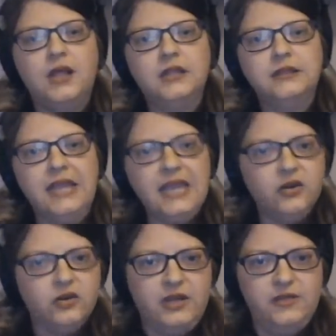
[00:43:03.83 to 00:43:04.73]

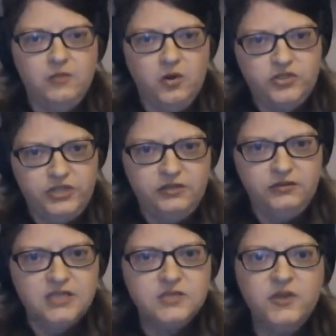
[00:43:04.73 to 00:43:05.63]
Later in the motion,
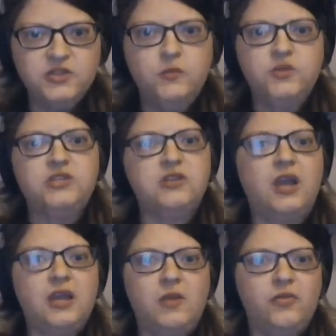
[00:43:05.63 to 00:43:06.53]
especially when she's
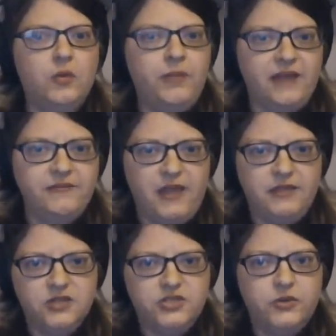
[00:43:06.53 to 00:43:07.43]
talking about the whole bad faith
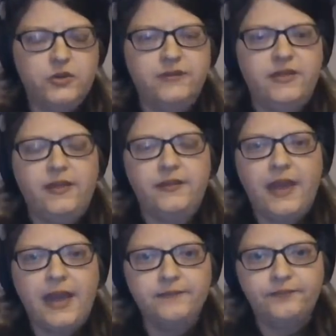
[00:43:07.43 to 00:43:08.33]
issue and everything like
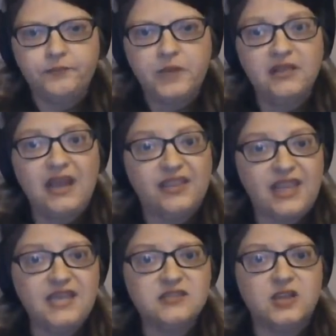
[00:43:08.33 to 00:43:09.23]
that, but a lot of the
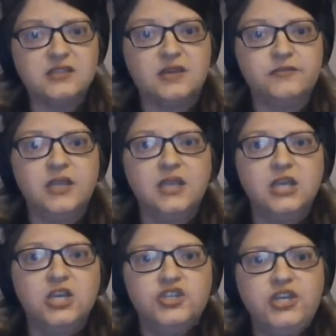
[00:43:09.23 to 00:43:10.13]
case law stuff,
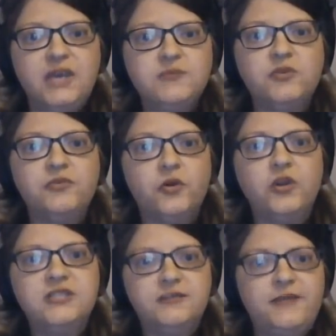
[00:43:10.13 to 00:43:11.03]
she keeps
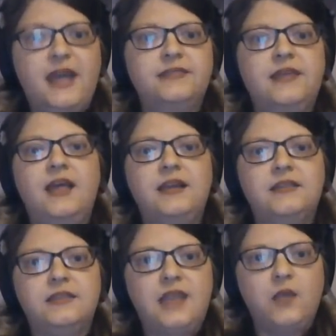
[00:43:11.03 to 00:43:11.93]
referring to the fact that
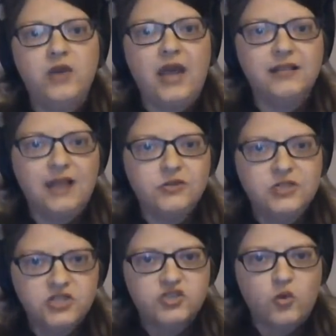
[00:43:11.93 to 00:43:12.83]
they were not allowed to
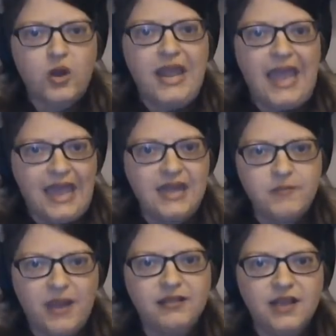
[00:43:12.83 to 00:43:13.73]
destroy any
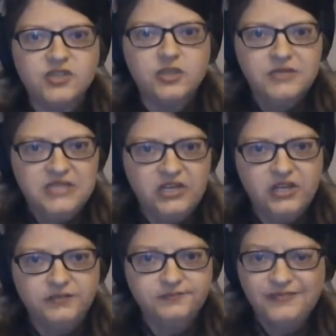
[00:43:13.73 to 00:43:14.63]
biological
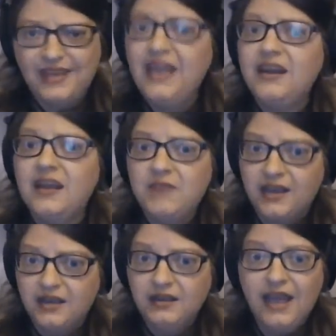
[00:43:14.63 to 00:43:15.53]
material. And I'm
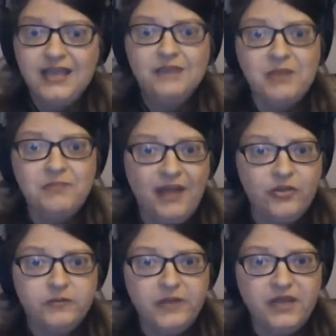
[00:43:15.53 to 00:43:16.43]
not going to lie, it
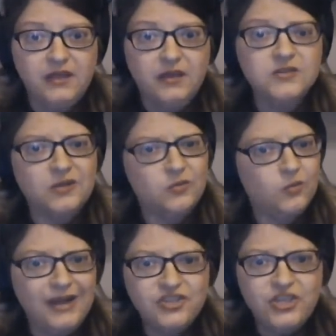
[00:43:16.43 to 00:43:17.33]
bothered me. I was like,
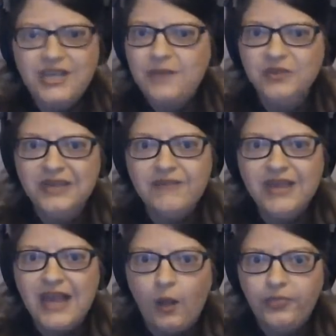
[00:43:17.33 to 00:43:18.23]
why does she keep
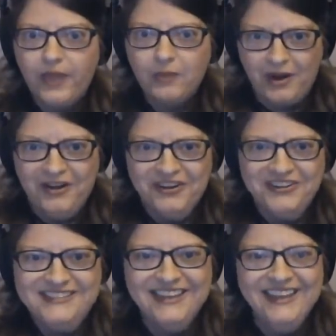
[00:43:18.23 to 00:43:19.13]
leaving out that
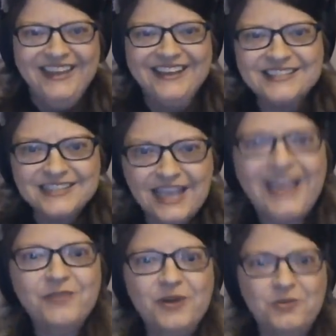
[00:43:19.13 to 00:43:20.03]
part? Because it's
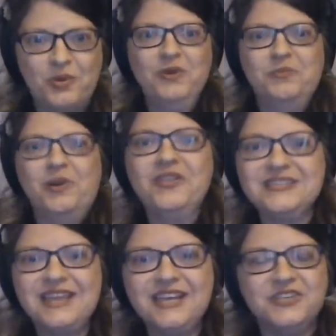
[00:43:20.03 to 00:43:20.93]
kind of an important part of the
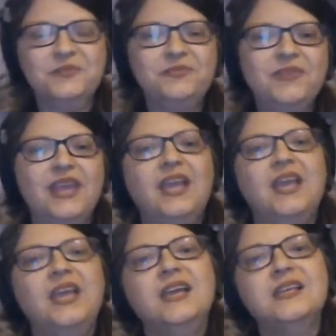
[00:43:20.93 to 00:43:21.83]
statute.
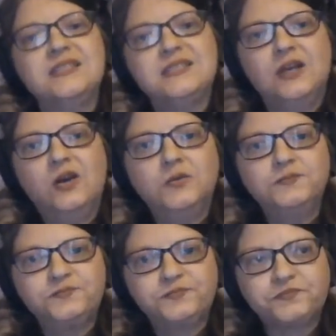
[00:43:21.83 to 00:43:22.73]

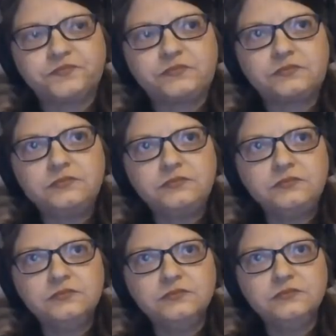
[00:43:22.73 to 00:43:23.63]
So
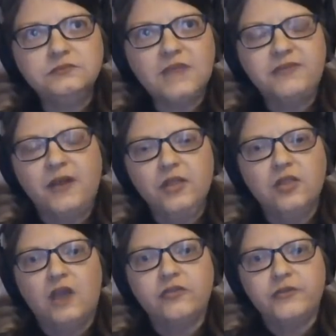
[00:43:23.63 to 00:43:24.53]
I found the
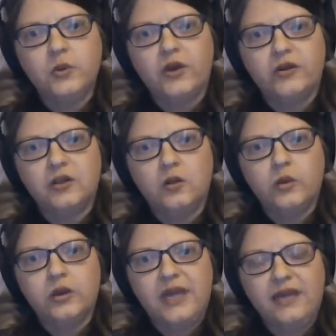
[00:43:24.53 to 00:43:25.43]
law review article
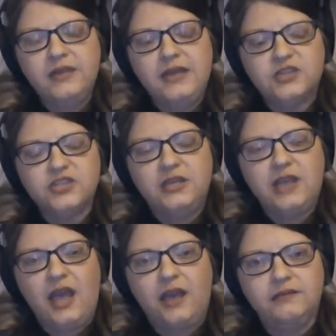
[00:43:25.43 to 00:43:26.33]
where Kathleen actually
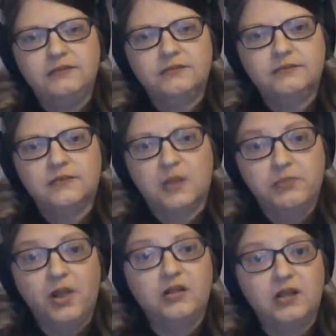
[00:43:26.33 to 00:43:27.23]
got the
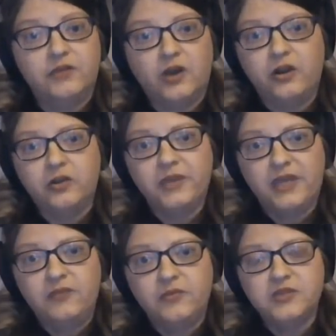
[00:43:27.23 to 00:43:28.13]
bulk of her argument
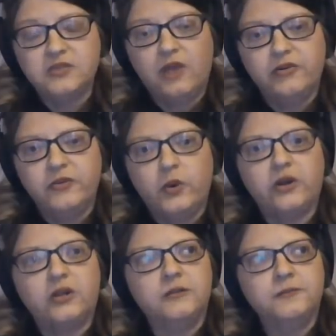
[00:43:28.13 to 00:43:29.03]
came from this law review
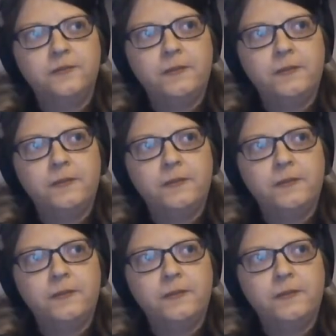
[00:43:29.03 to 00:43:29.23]
article.